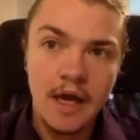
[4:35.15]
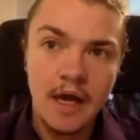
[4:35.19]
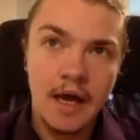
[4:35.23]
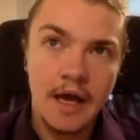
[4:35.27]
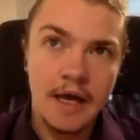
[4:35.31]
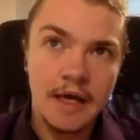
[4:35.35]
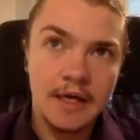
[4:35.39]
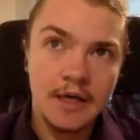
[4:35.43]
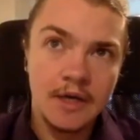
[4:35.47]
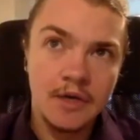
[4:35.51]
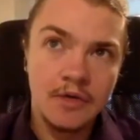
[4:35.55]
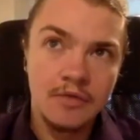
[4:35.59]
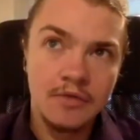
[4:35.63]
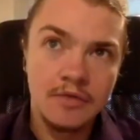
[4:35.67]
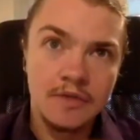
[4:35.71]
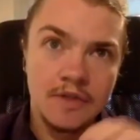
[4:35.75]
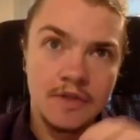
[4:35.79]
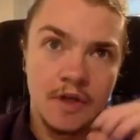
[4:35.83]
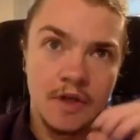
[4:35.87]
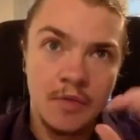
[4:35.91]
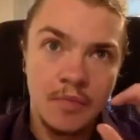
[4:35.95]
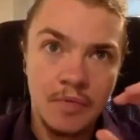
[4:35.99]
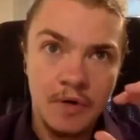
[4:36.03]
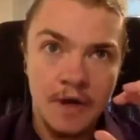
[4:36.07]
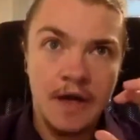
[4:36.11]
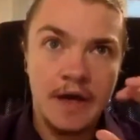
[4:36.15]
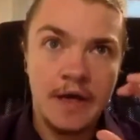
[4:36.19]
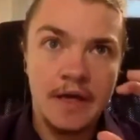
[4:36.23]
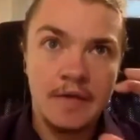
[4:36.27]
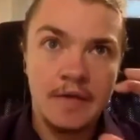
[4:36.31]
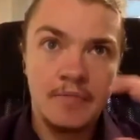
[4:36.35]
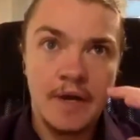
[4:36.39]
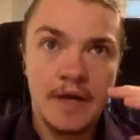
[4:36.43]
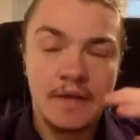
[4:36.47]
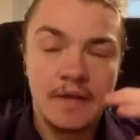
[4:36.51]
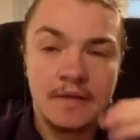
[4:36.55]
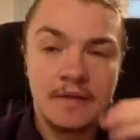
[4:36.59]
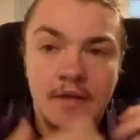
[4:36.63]
I could apply
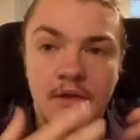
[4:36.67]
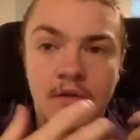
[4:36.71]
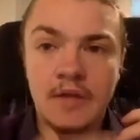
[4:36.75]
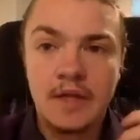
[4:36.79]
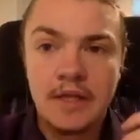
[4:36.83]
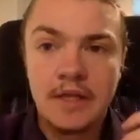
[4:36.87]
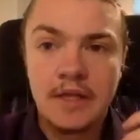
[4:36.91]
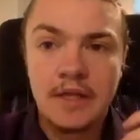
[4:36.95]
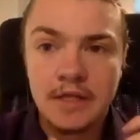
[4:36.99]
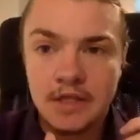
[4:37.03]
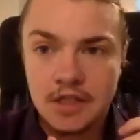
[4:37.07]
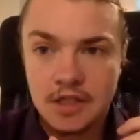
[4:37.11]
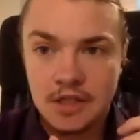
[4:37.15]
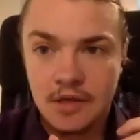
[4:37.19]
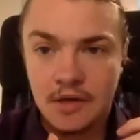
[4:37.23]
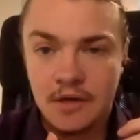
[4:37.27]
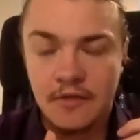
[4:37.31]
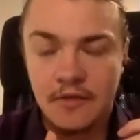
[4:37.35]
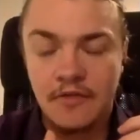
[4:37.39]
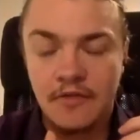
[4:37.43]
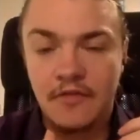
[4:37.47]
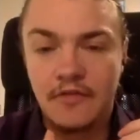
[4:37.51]
my knowledge of